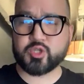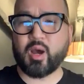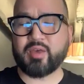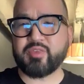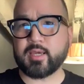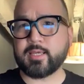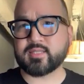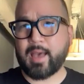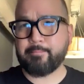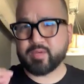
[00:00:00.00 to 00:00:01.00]
So I think it's
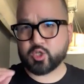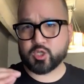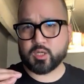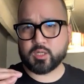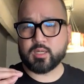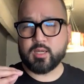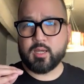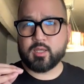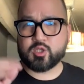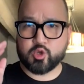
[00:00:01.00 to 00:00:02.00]
that mission
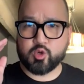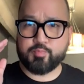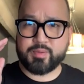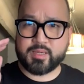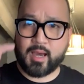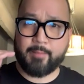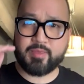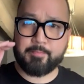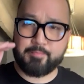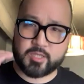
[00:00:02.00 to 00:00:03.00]
to become
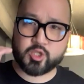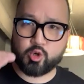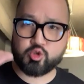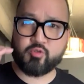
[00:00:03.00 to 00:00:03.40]
the best social